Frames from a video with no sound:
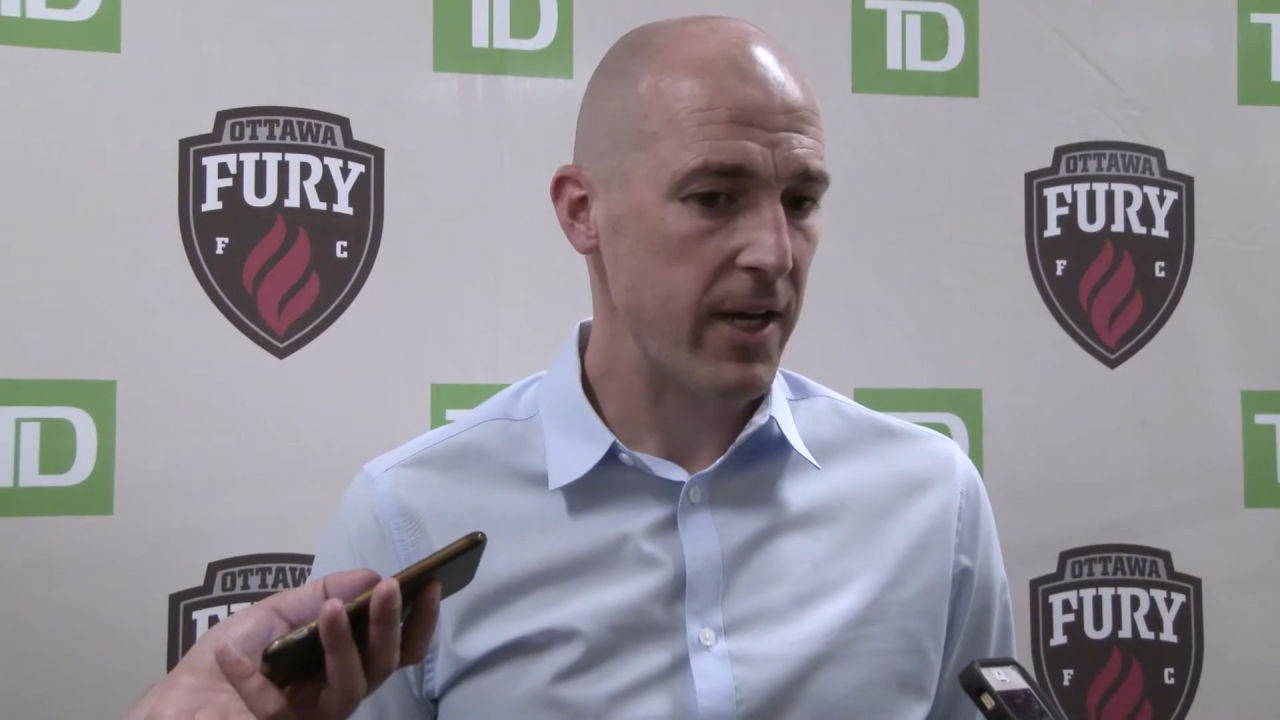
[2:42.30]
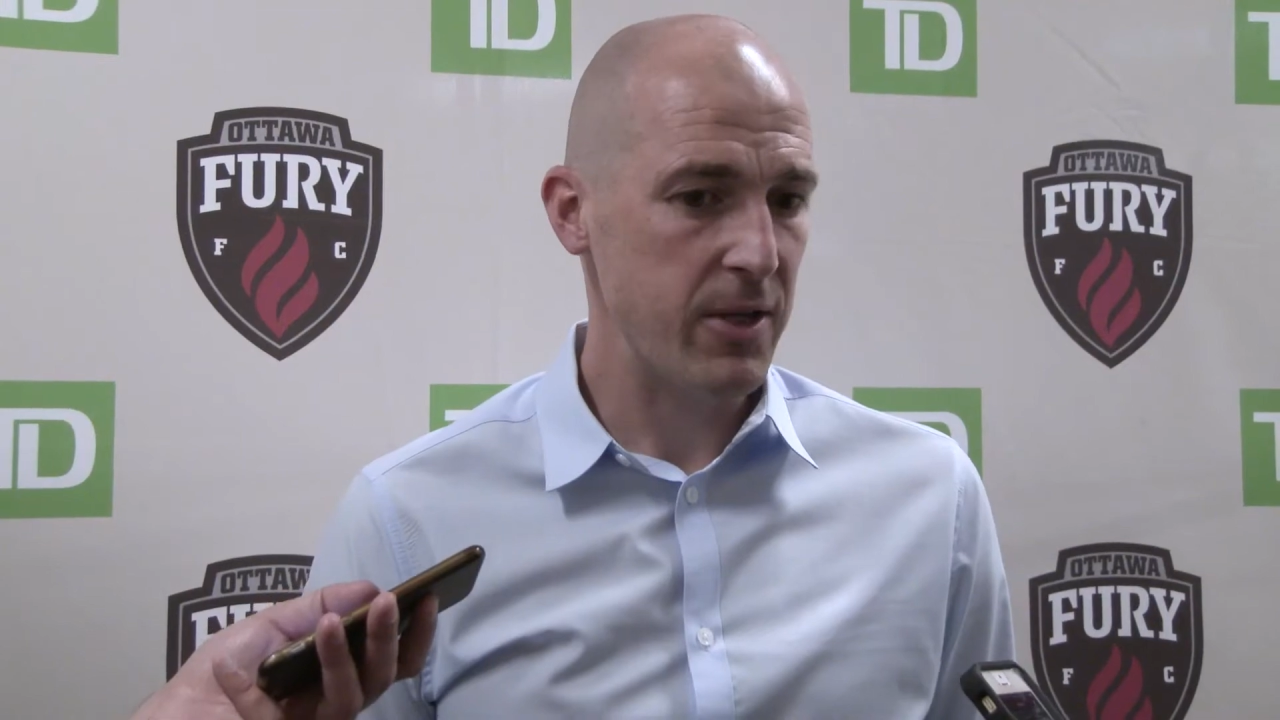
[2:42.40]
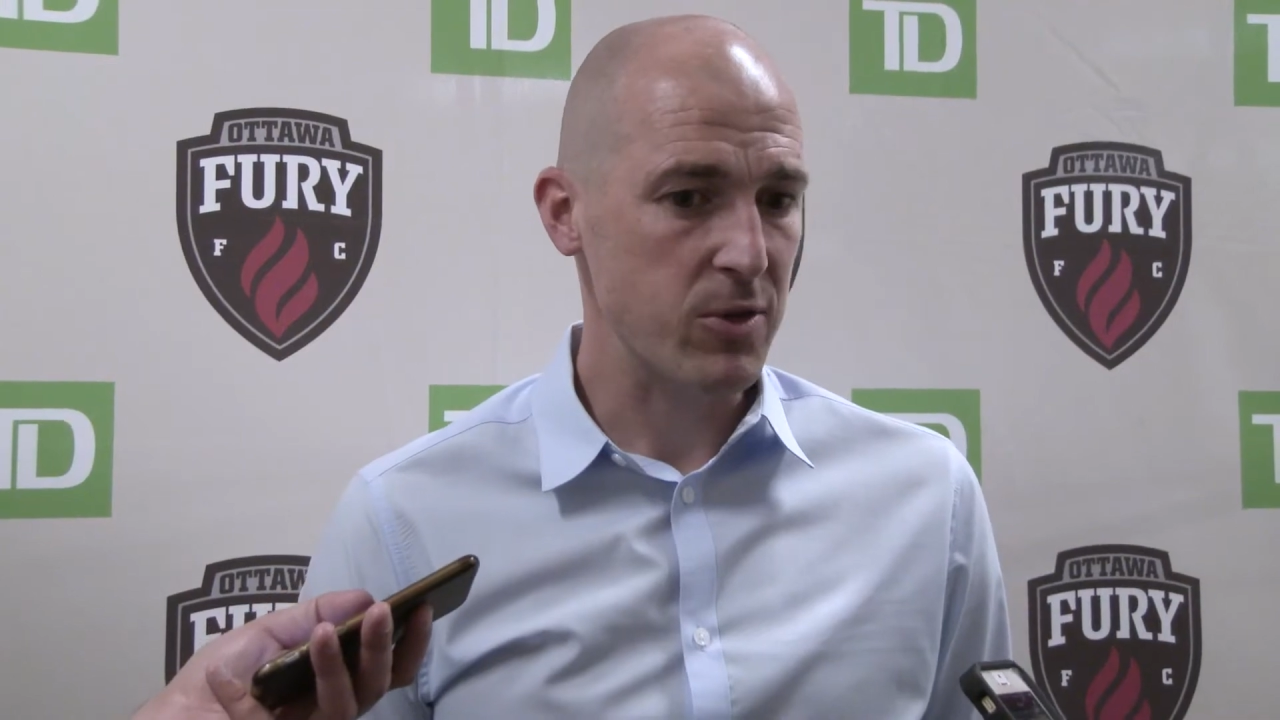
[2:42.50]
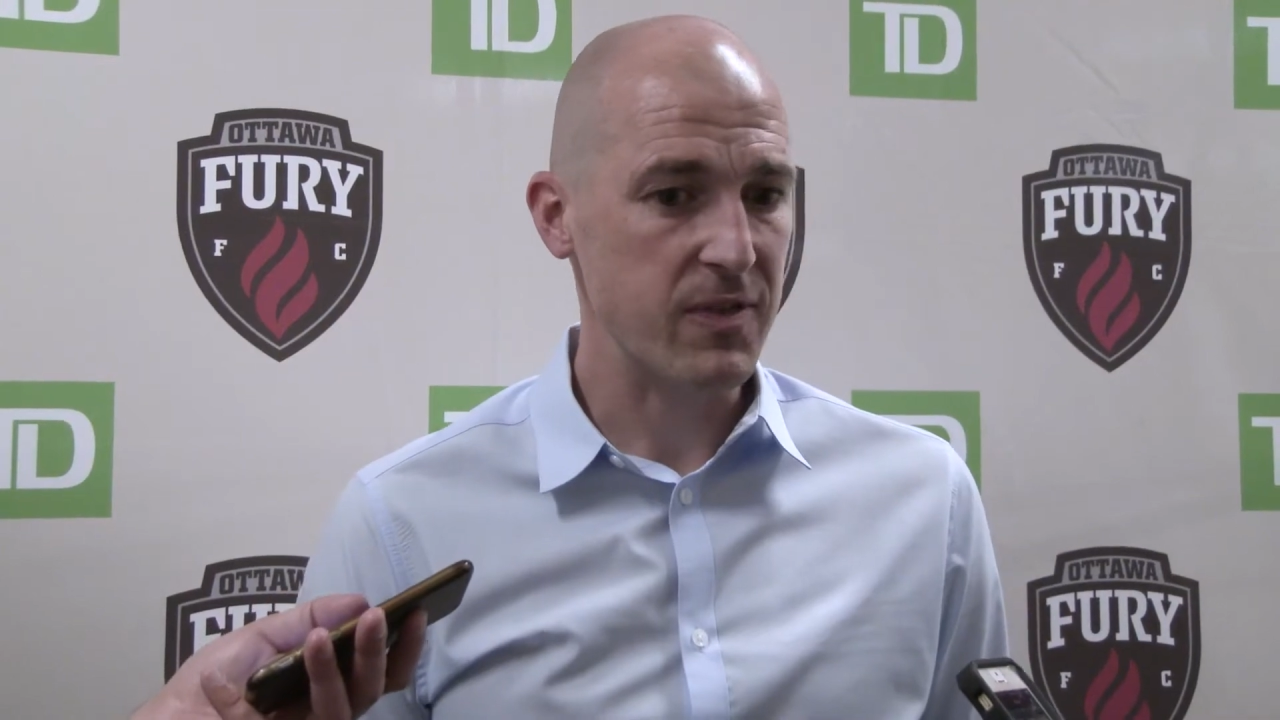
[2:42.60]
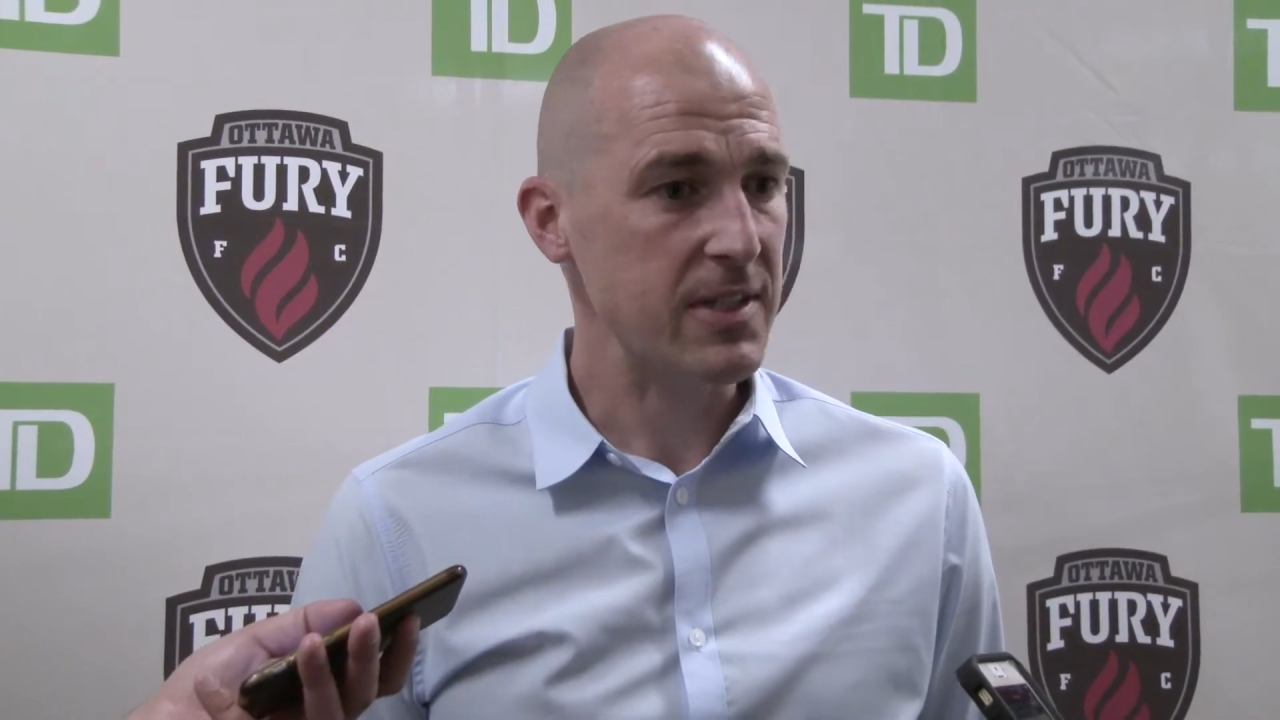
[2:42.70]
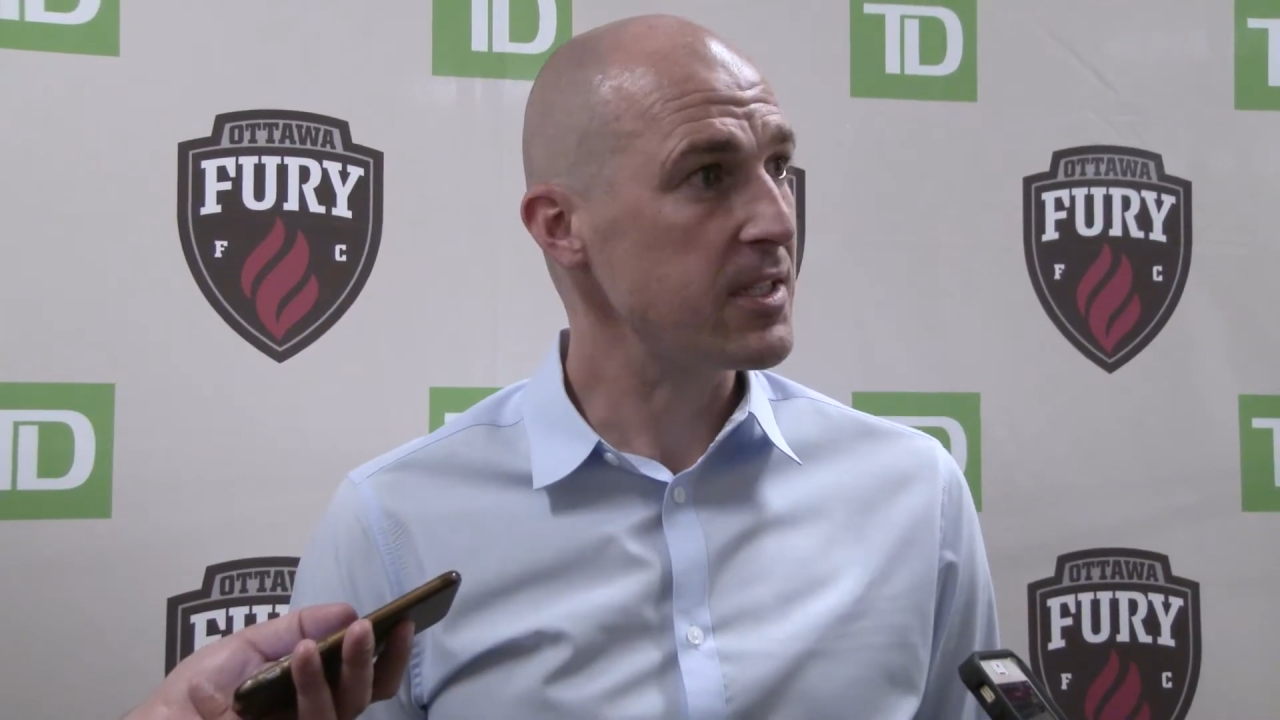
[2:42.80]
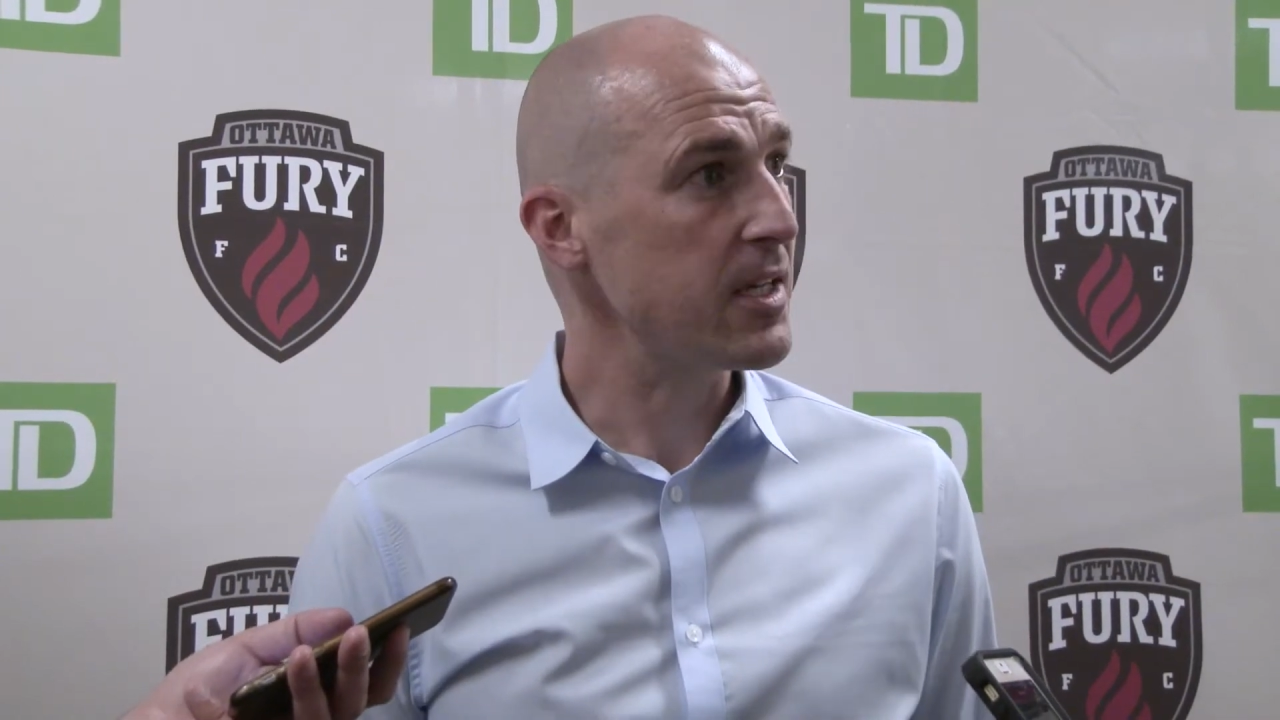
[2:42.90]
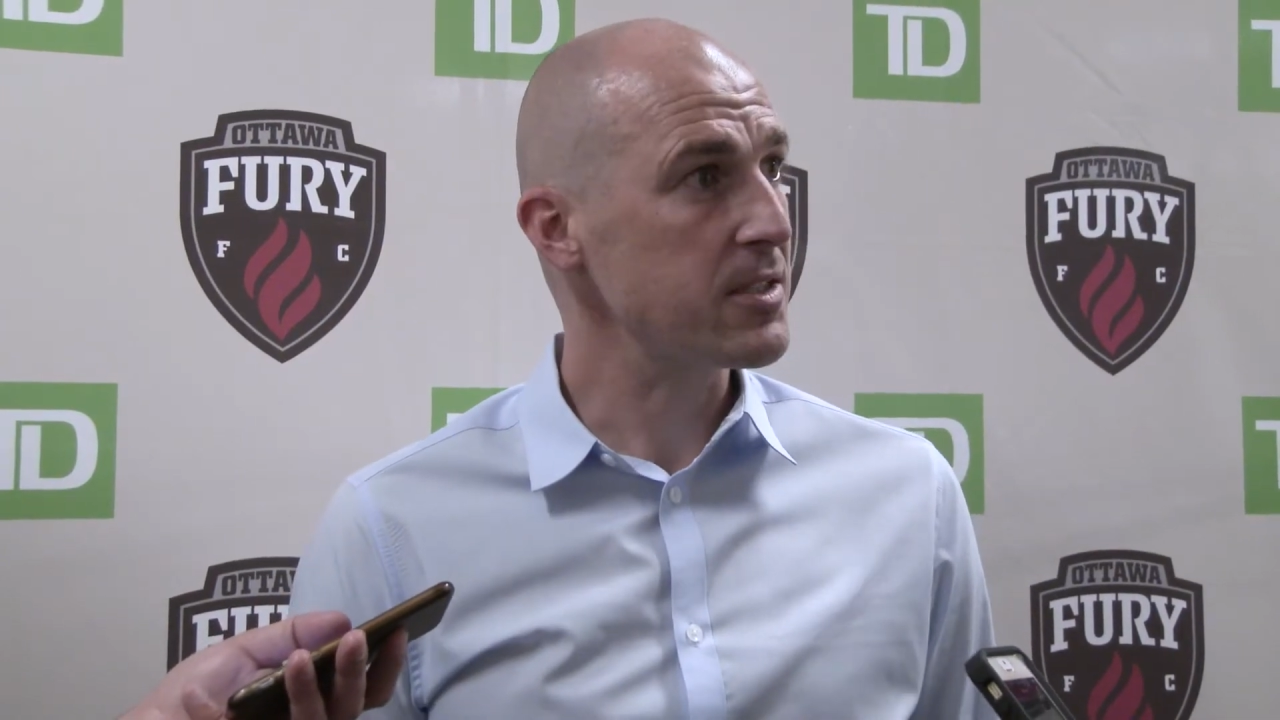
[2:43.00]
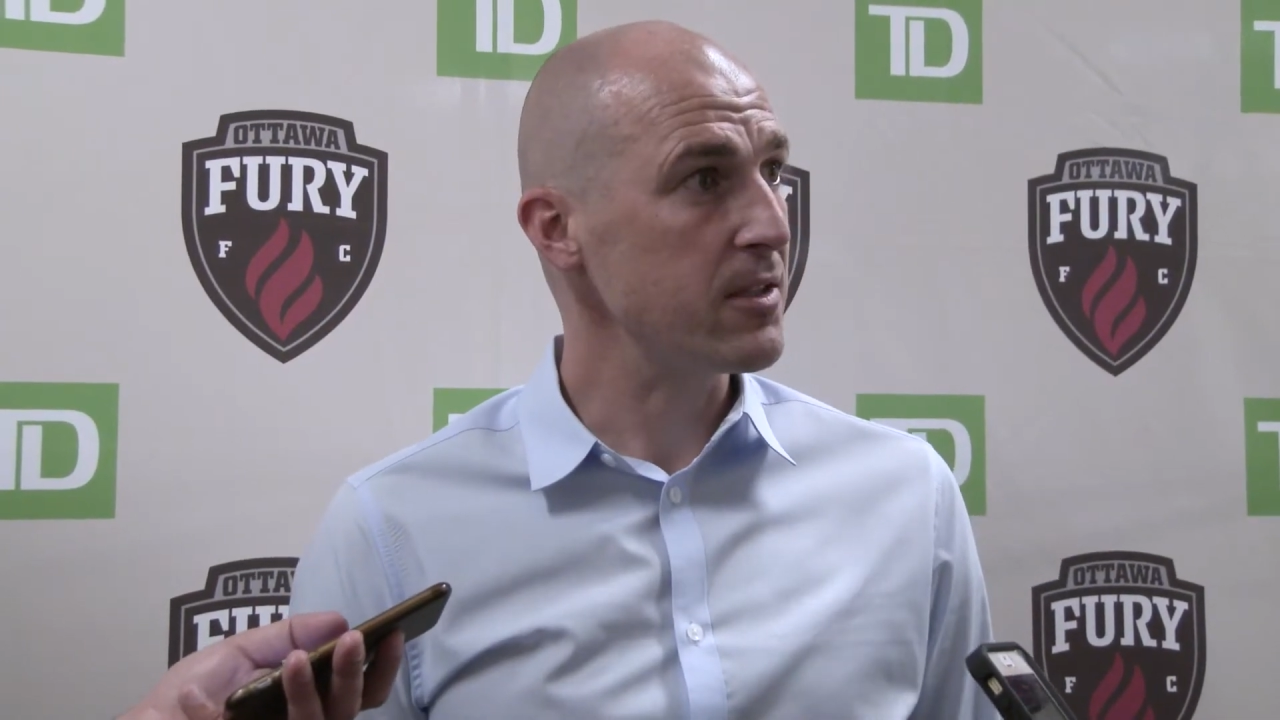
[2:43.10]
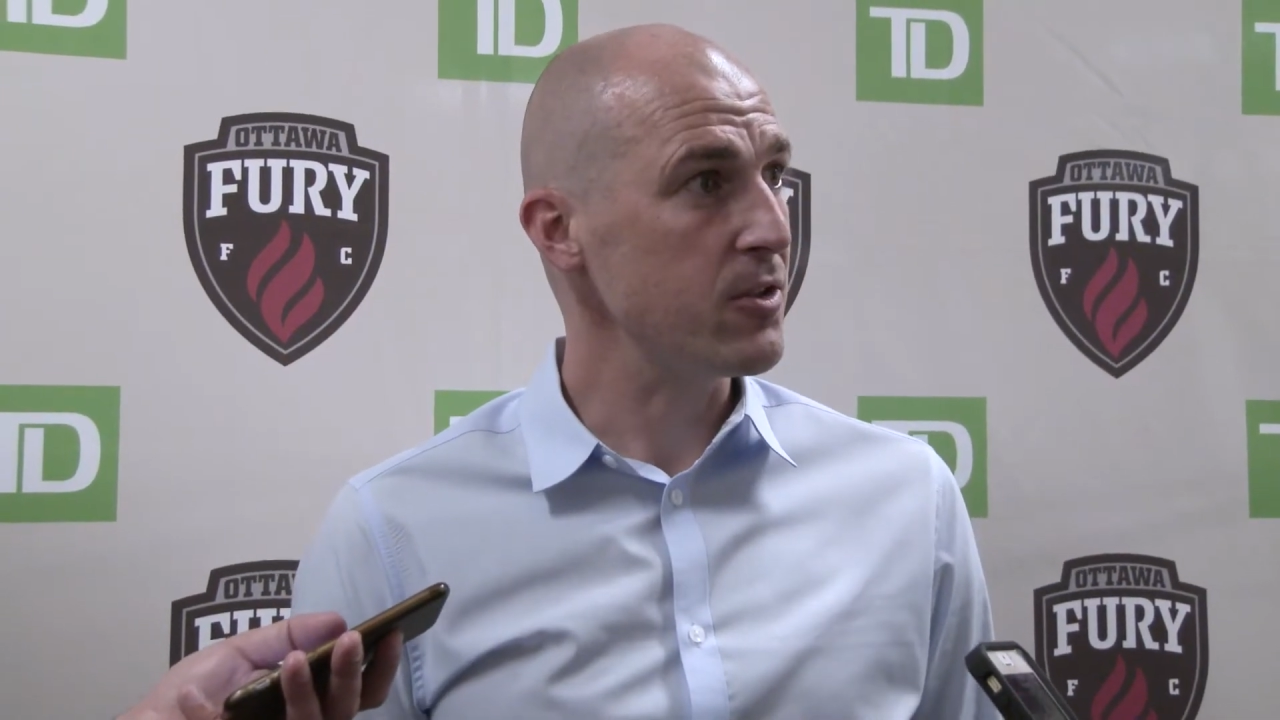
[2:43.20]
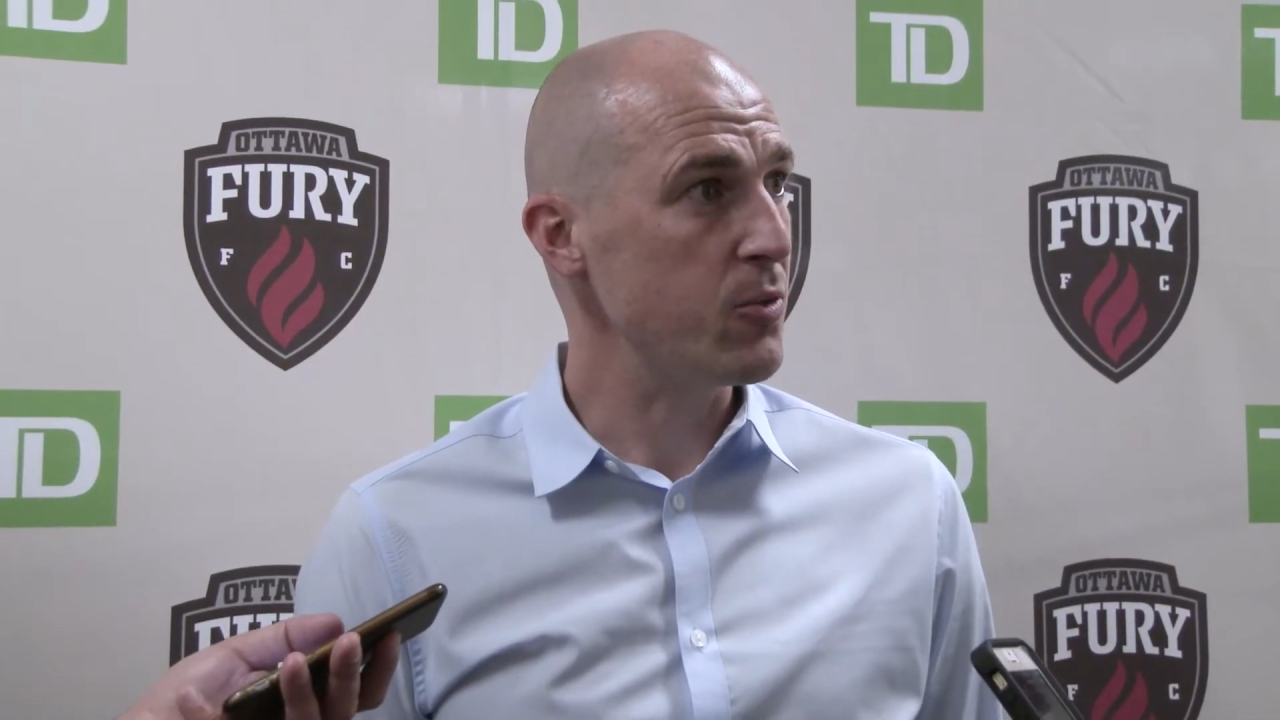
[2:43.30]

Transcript: Eddie was fantastic.